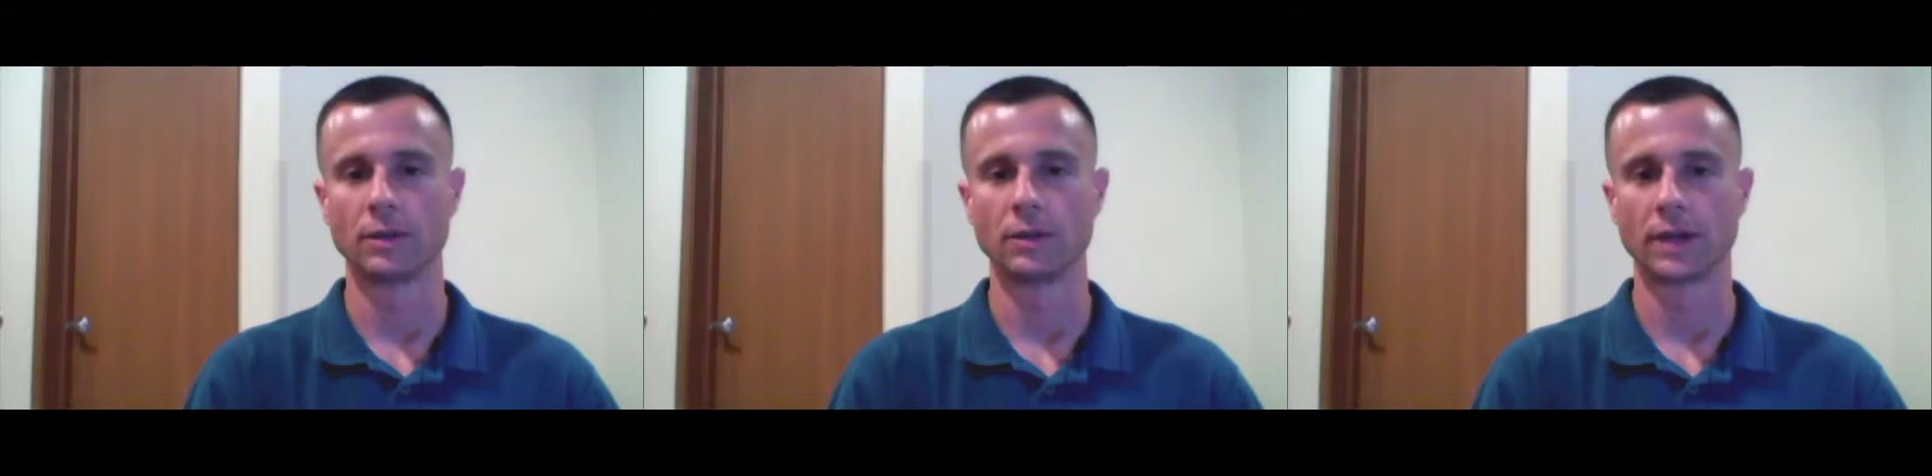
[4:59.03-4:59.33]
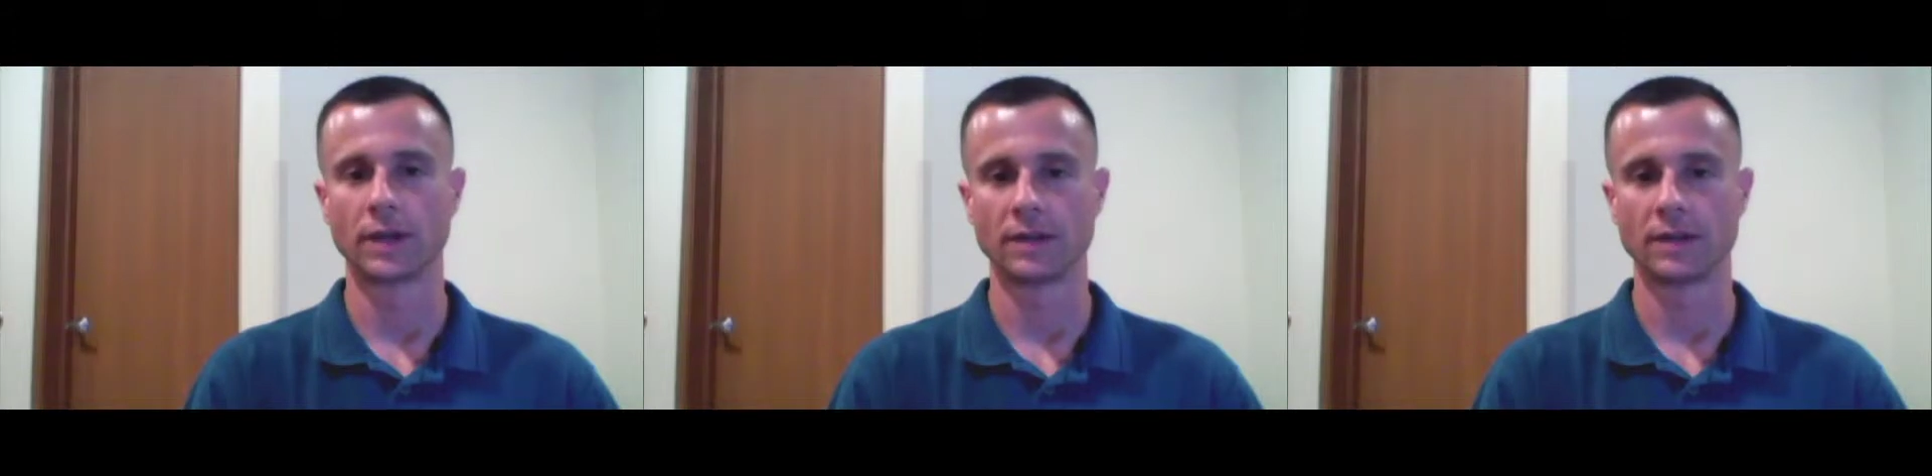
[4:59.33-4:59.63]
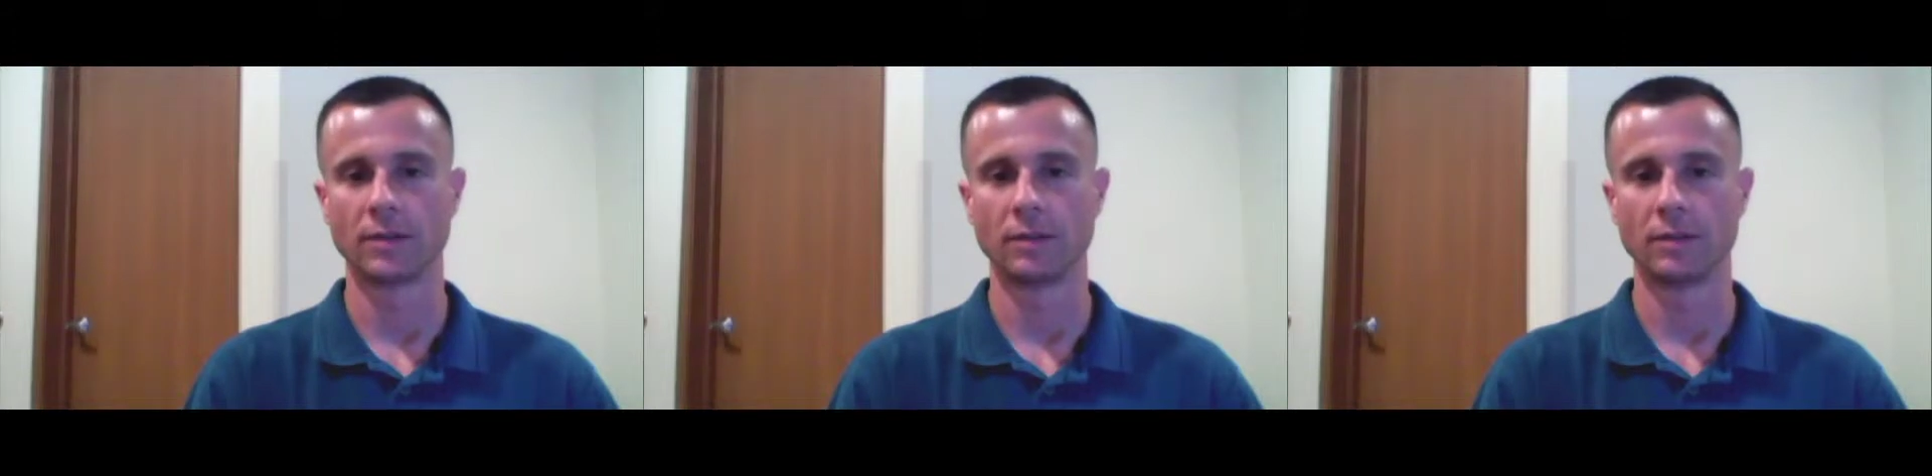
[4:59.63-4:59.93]
to
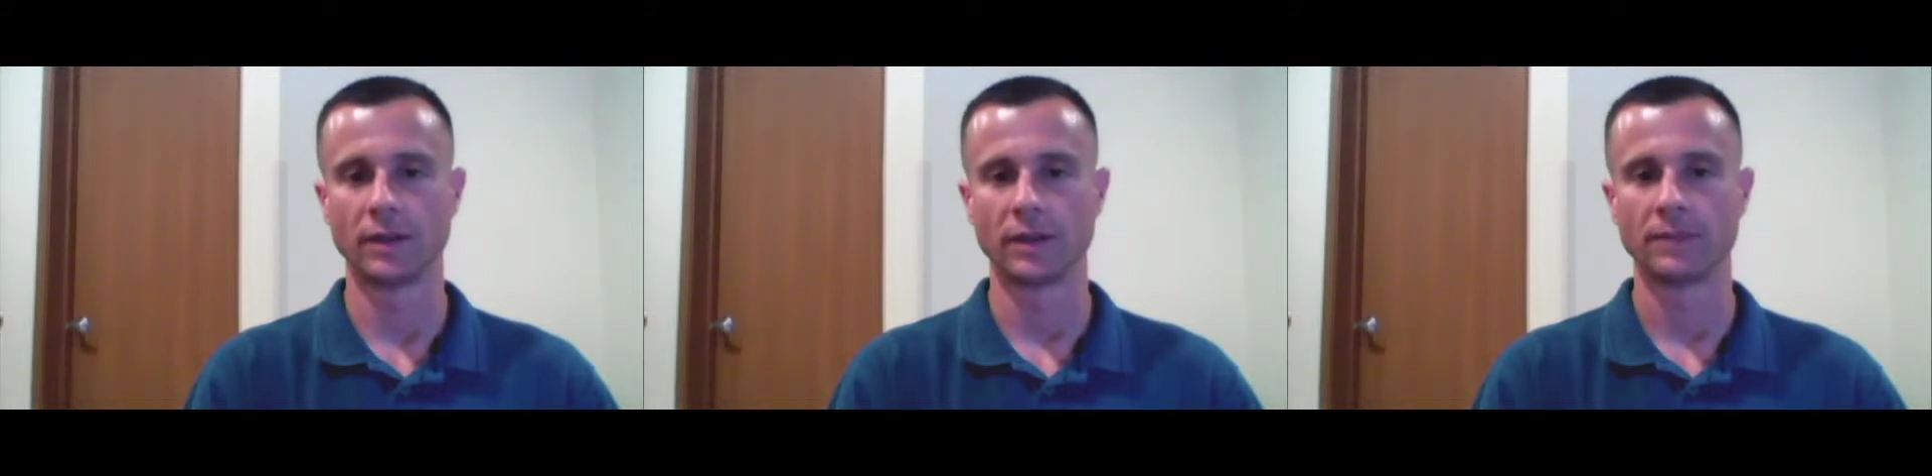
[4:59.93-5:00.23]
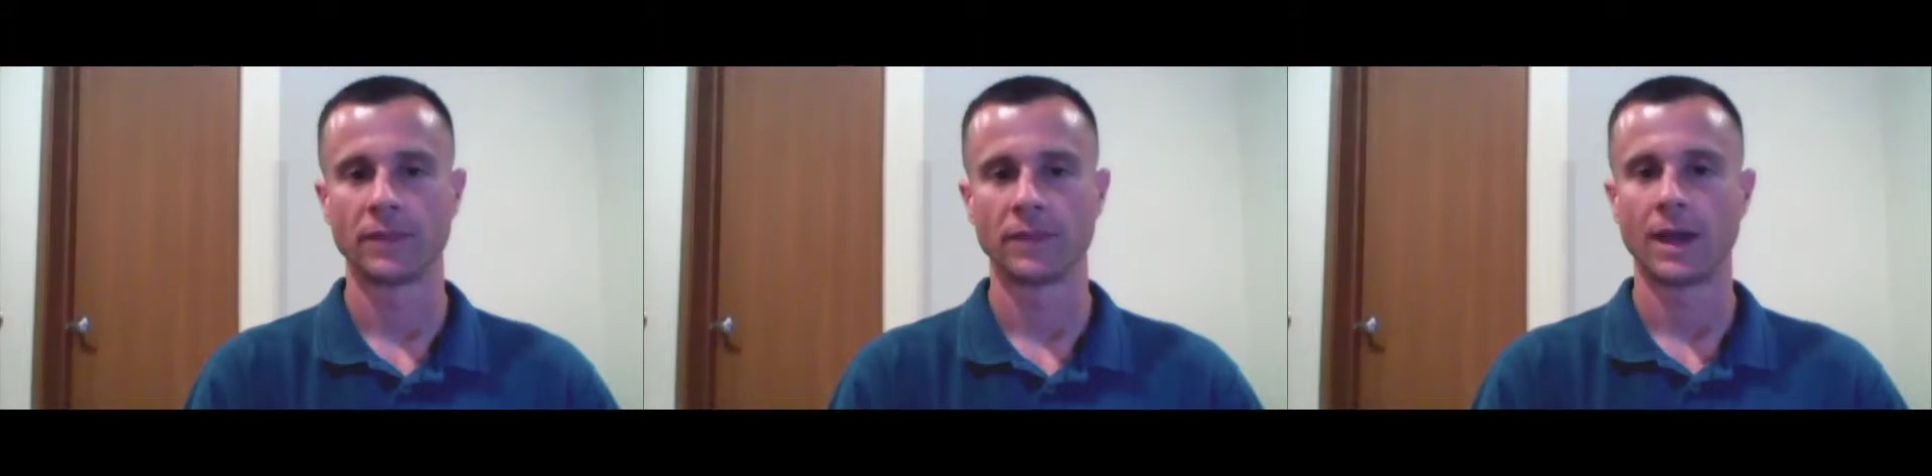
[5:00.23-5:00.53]
communicate to people that,